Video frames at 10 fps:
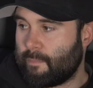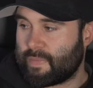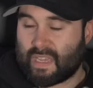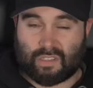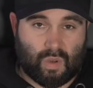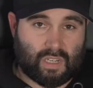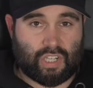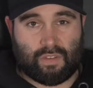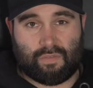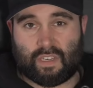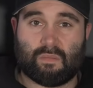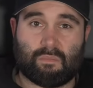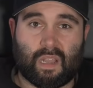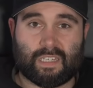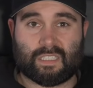That's not actually fixed in
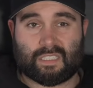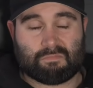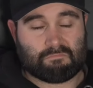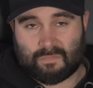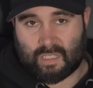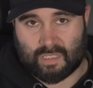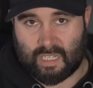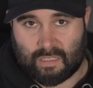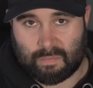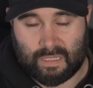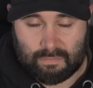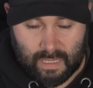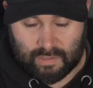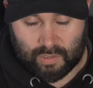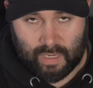place. Doesn't need to be.
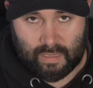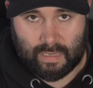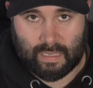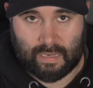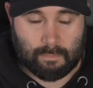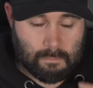Hasn't got anything in it.